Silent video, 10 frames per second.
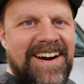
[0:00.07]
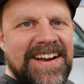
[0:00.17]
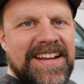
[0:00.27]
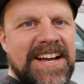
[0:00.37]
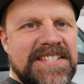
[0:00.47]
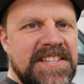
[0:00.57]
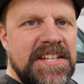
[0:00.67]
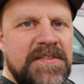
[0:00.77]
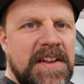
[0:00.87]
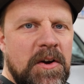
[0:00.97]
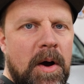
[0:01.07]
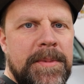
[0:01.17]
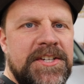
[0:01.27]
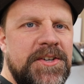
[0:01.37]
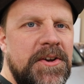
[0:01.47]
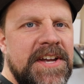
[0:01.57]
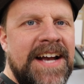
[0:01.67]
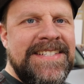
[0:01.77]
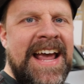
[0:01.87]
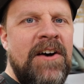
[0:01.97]
All right guys, in this video I'm going to show you
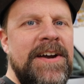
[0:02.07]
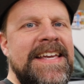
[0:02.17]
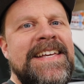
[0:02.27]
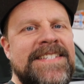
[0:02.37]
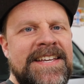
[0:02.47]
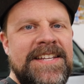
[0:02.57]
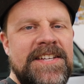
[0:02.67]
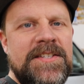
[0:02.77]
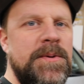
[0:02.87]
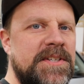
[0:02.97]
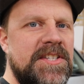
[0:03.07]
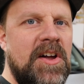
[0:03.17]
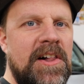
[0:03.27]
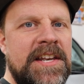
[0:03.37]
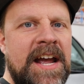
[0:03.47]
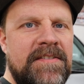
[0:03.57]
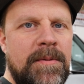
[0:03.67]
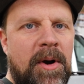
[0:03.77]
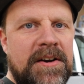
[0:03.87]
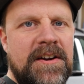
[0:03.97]
guys how easy it is to install an
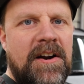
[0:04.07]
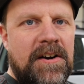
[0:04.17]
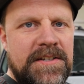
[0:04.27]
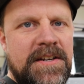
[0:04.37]
aftermarket car